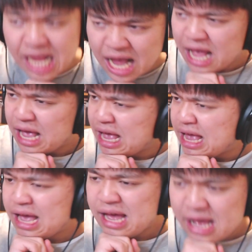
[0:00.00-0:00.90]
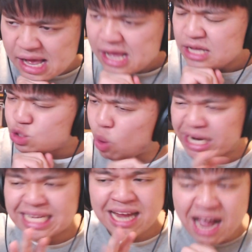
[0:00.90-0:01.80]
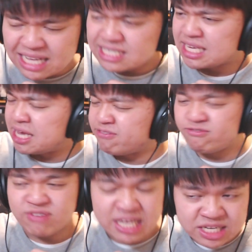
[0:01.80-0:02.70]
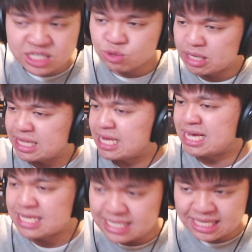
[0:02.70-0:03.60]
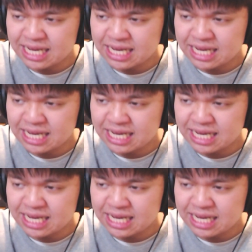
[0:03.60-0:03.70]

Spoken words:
2019 feels with this.